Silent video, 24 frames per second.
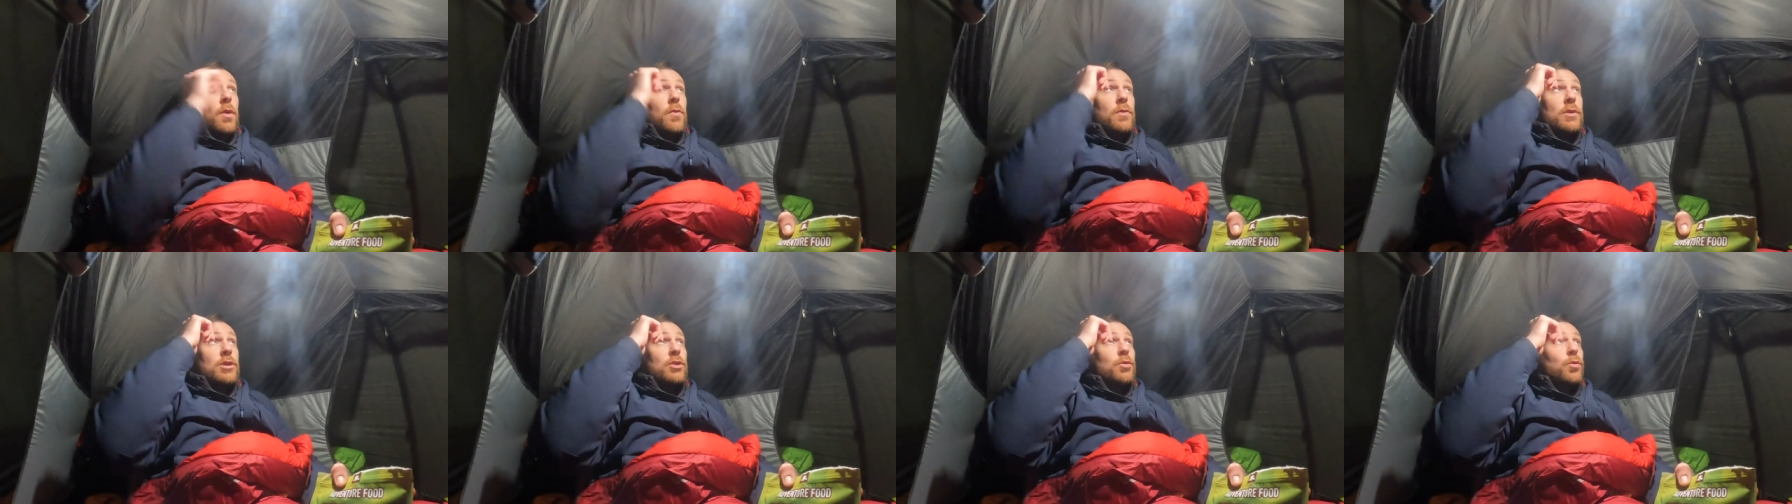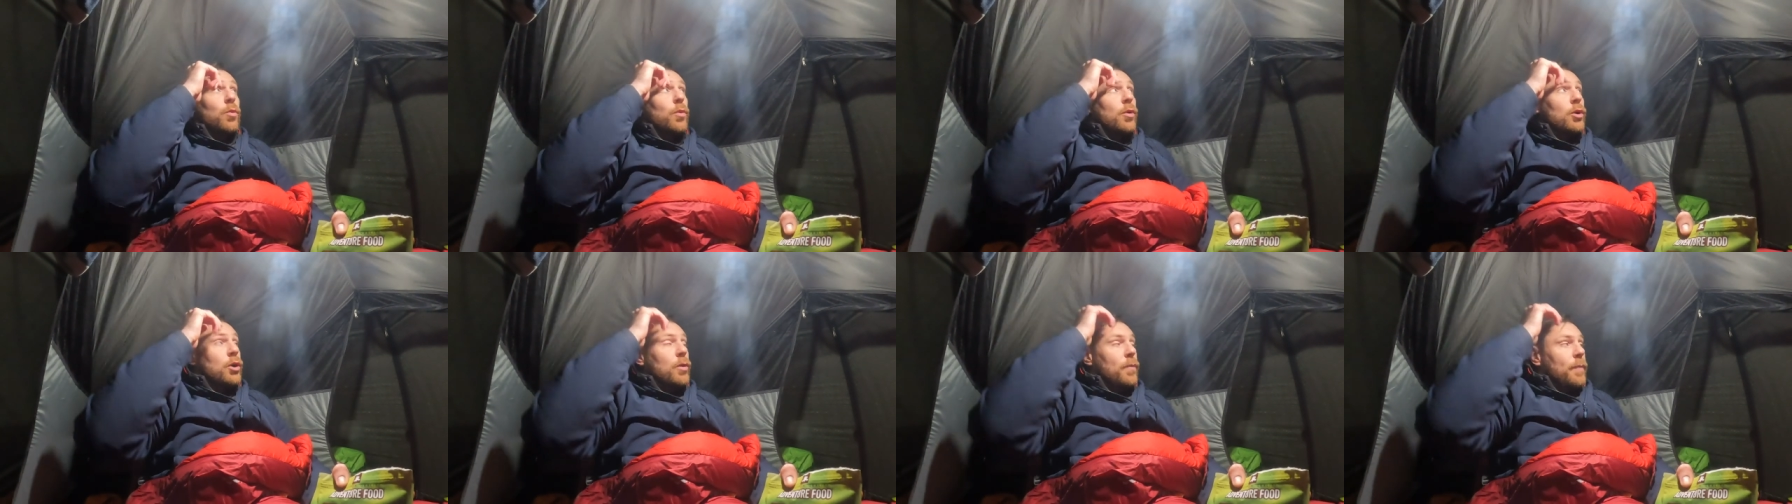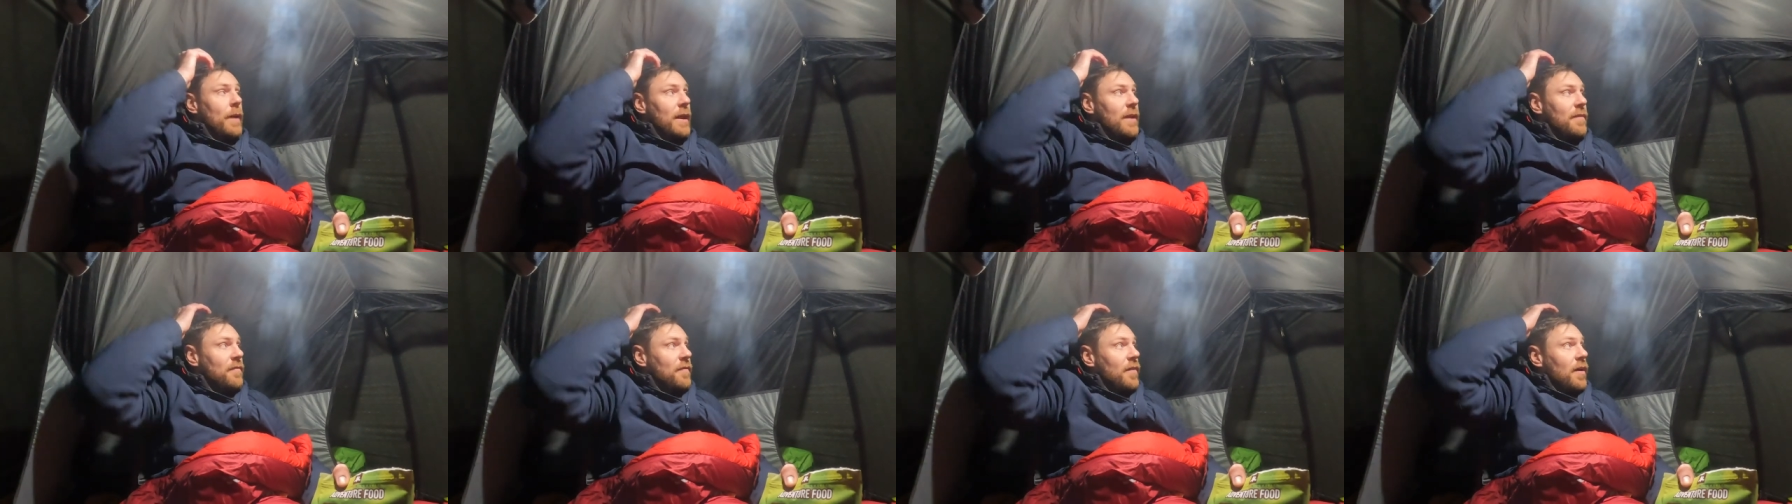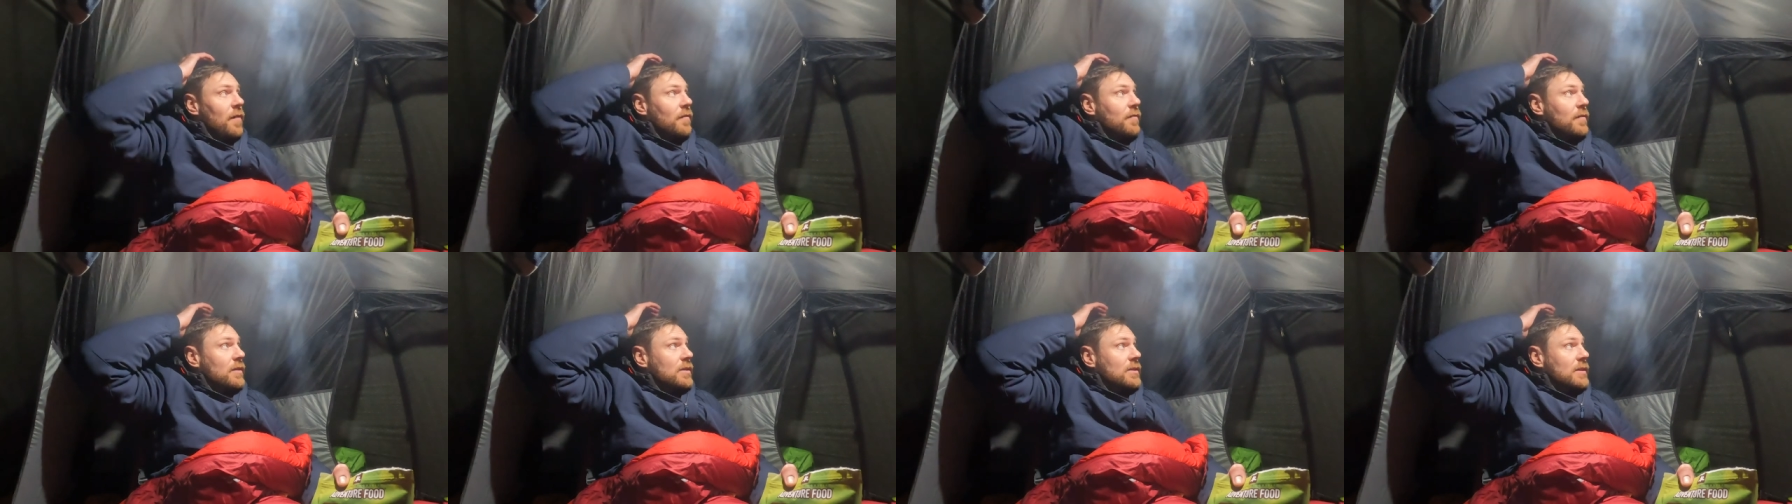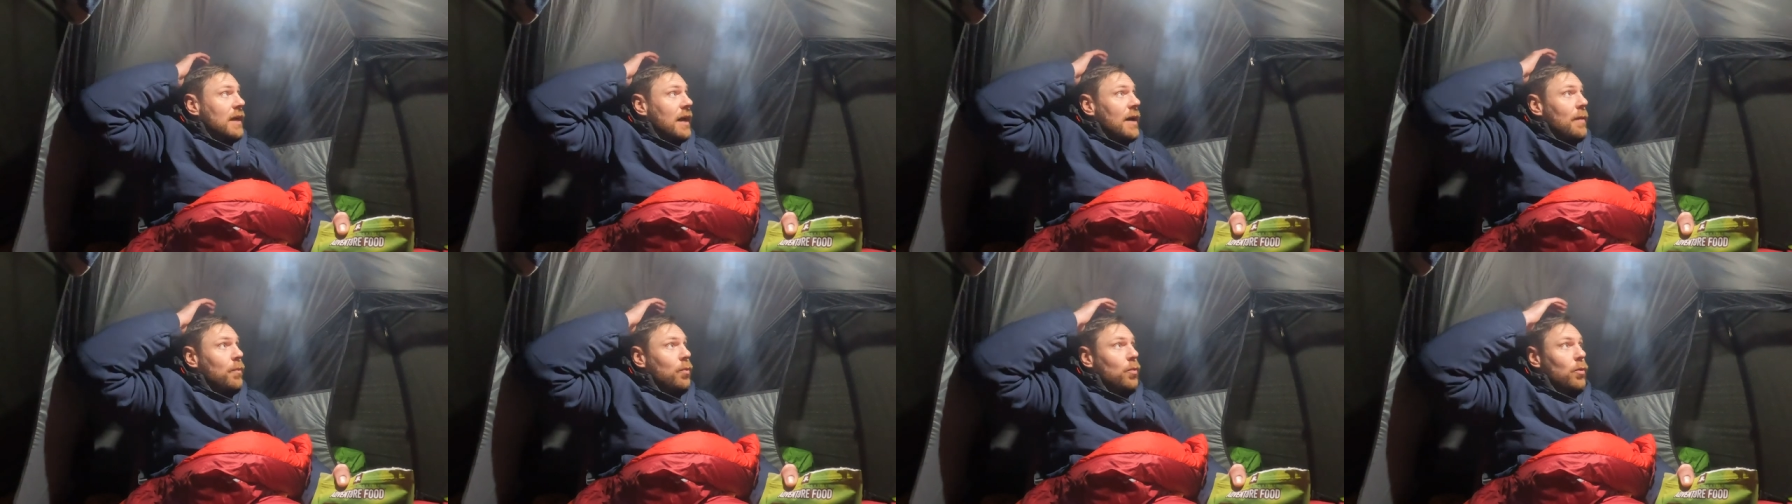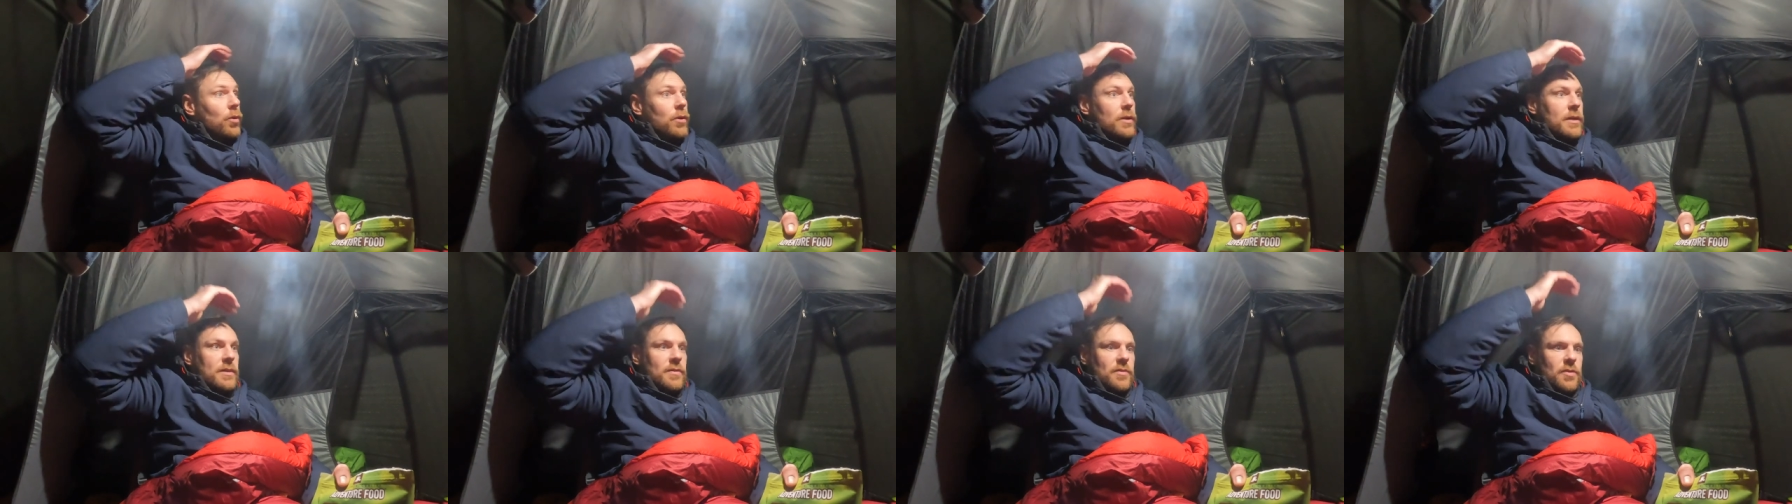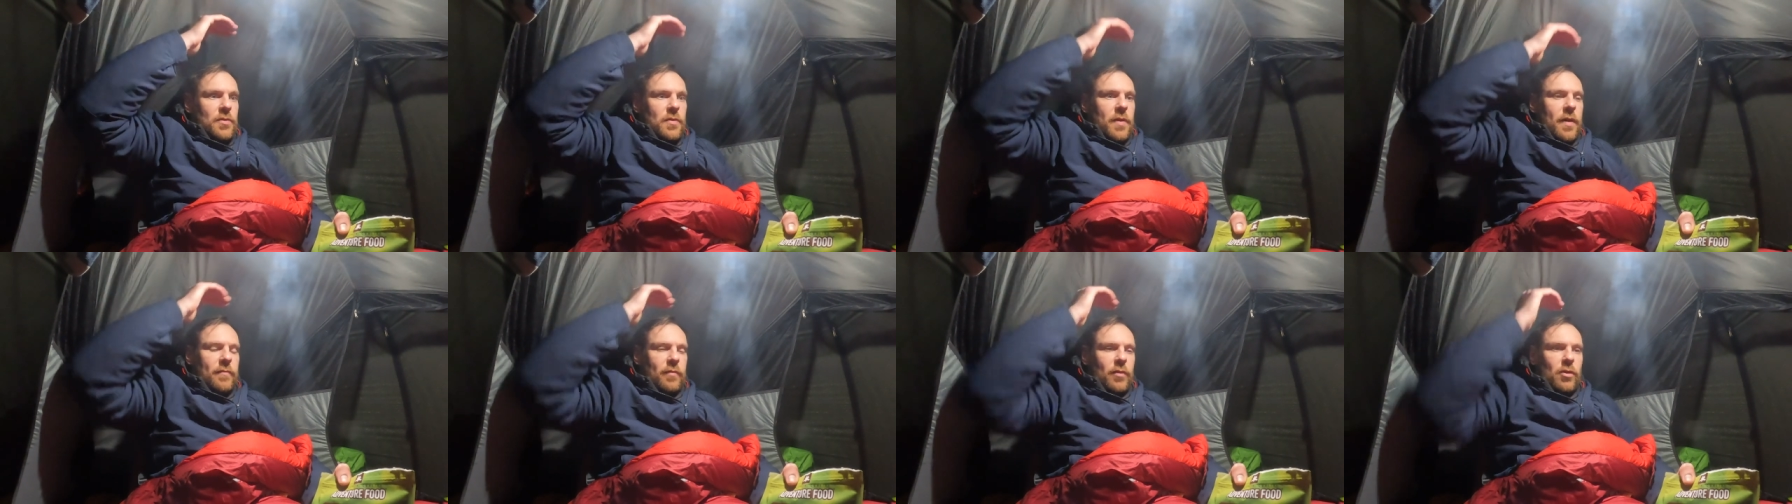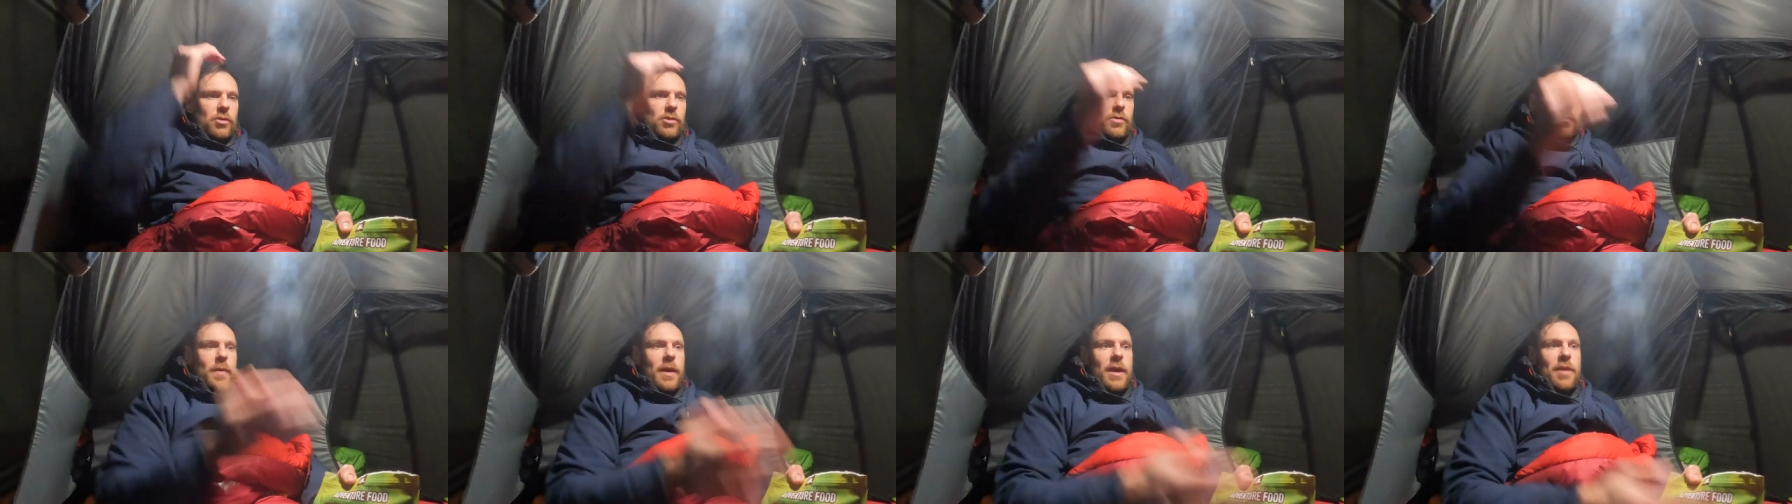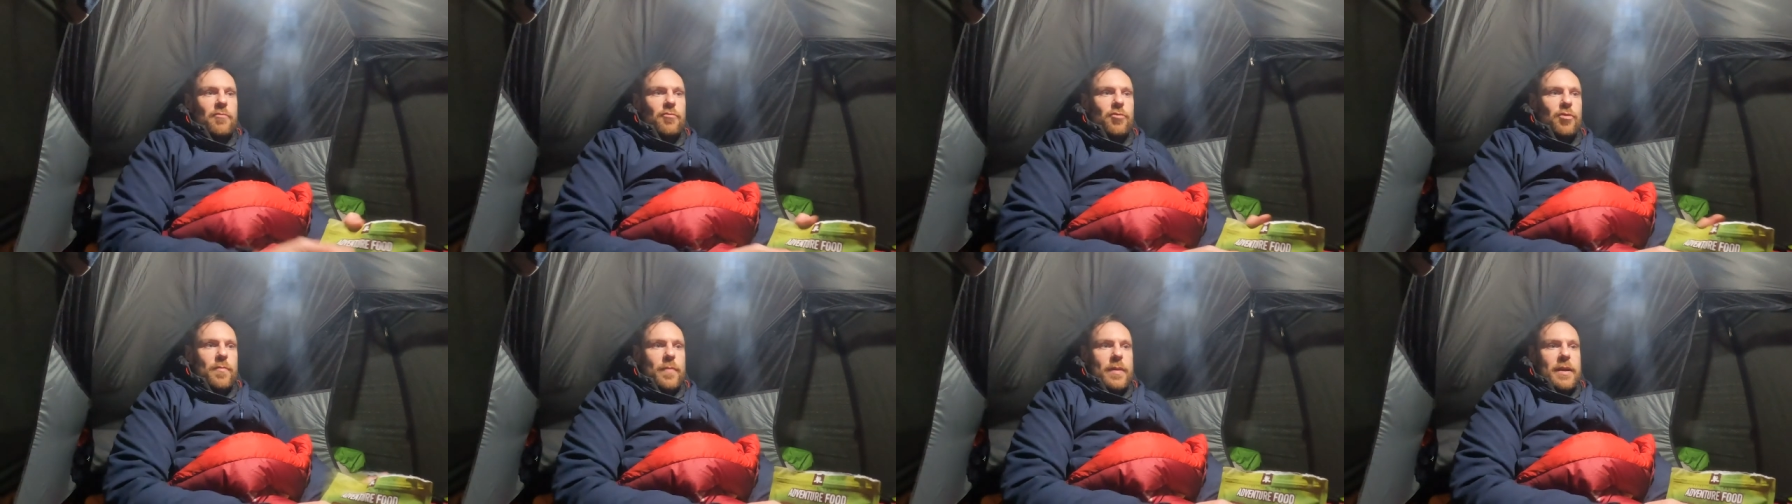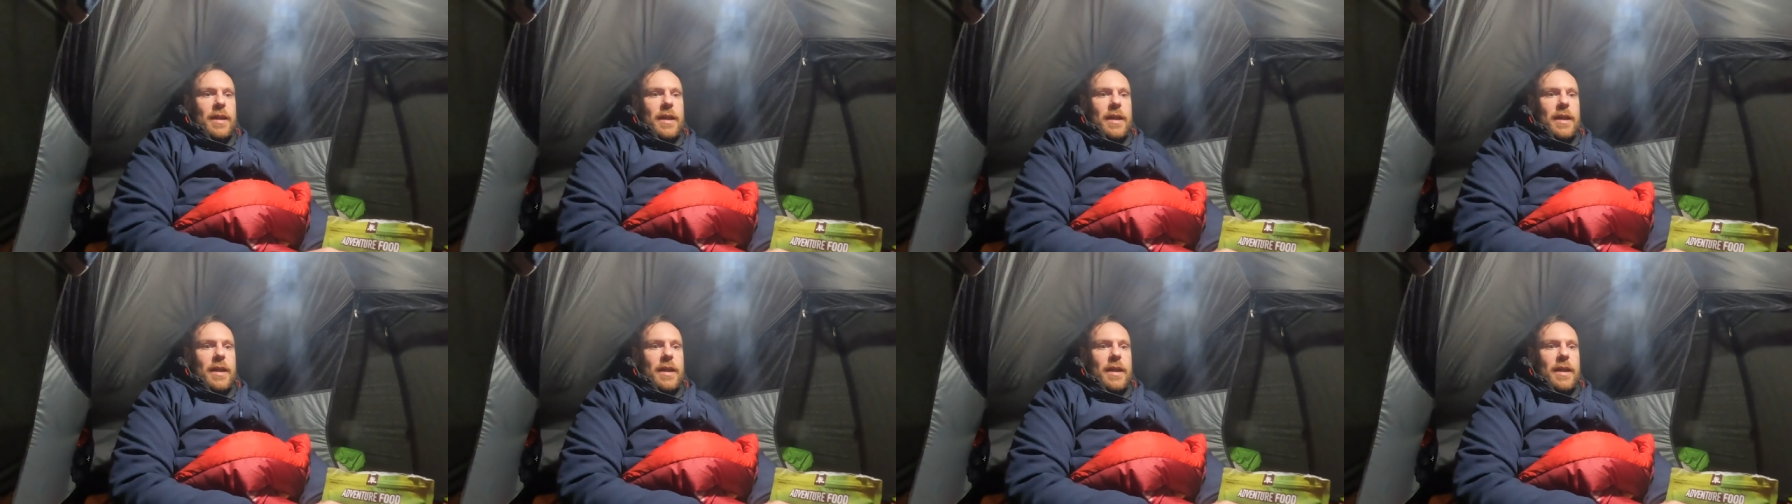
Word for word: as you go one good benefit of the Scarp one is you have got some headroom